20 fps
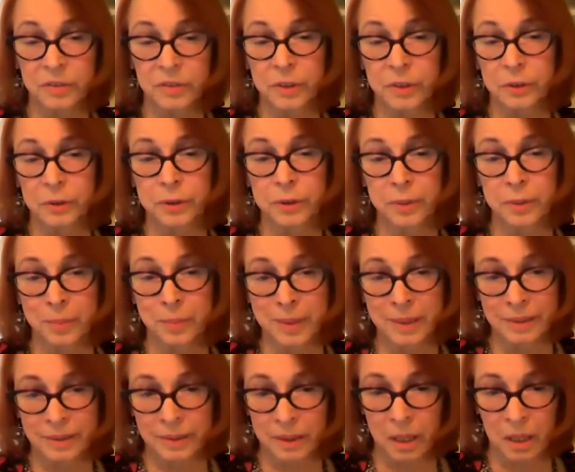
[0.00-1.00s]
the
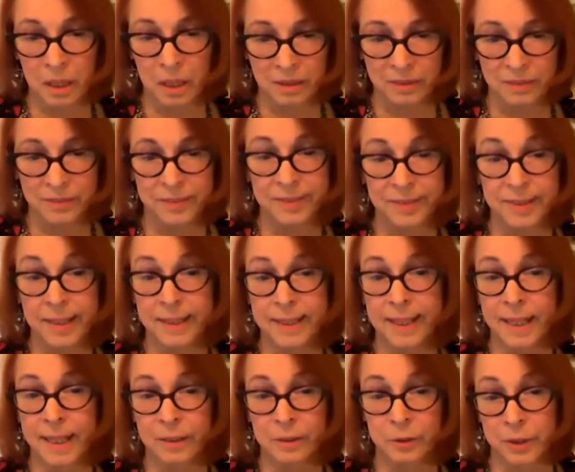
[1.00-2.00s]
treatment of
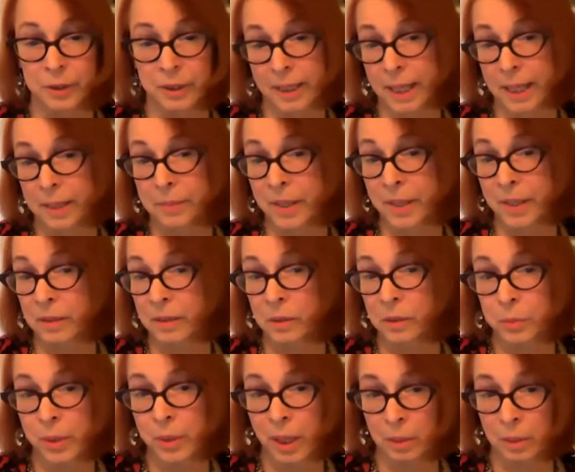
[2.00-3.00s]
psychiatric and medical
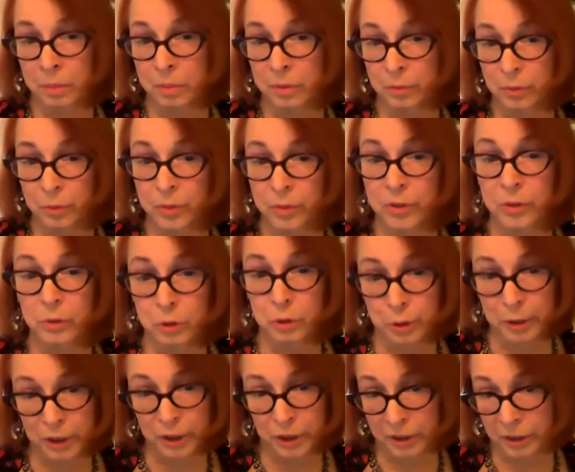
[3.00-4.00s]
problems with
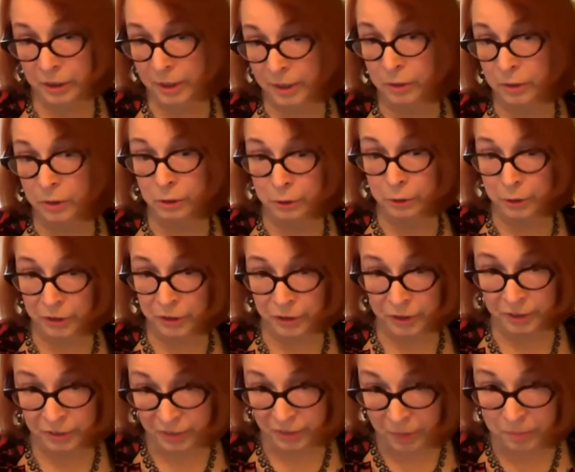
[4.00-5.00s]
nutrition and
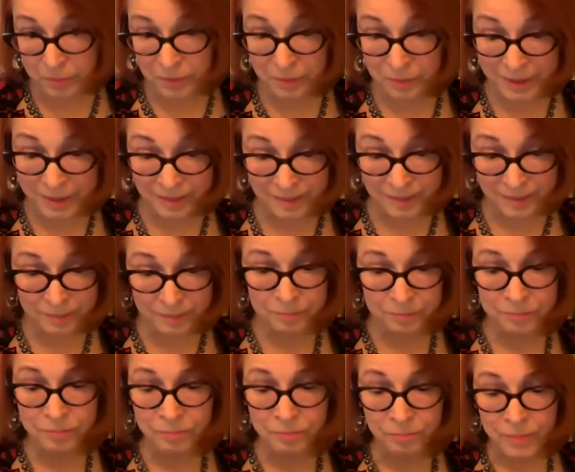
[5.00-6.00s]
nutritional supplements.
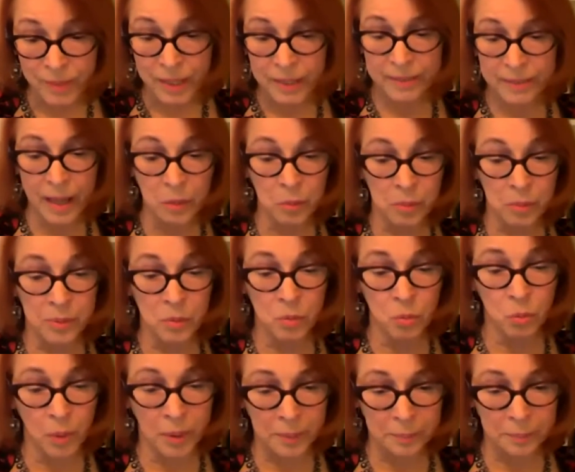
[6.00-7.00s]
That would be
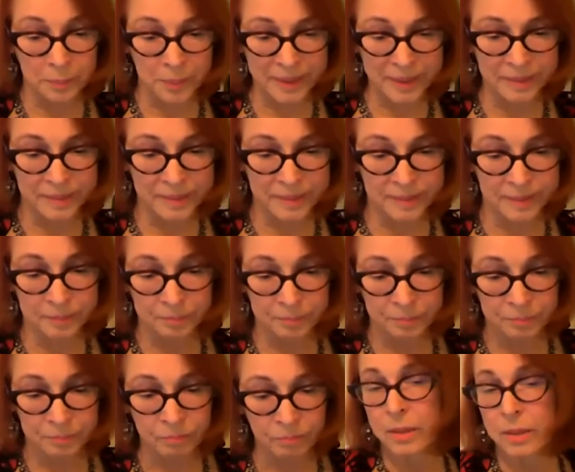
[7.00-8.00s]
one piece.
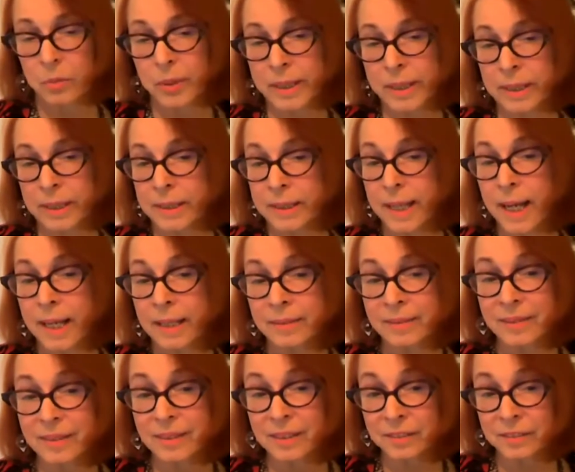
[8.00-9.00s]
We
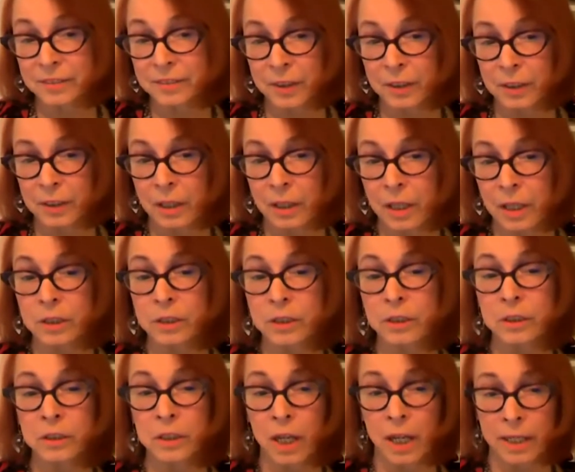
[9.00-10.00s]
test for
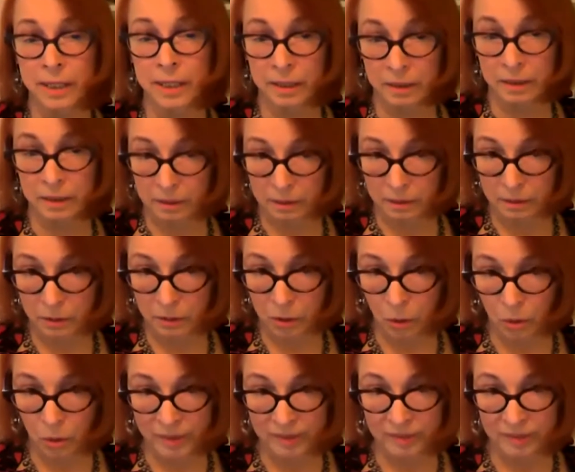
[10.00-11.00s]
underlying
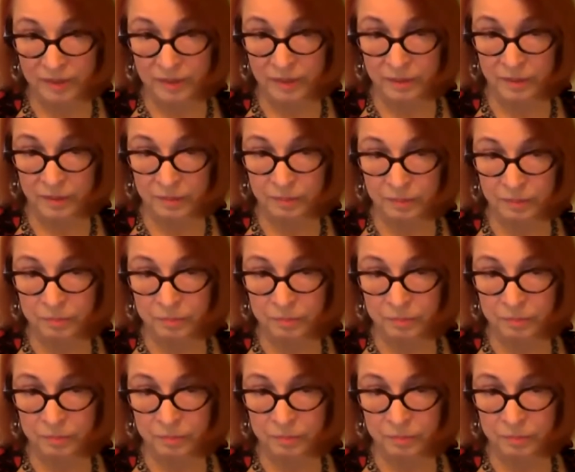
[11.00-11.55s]
causes.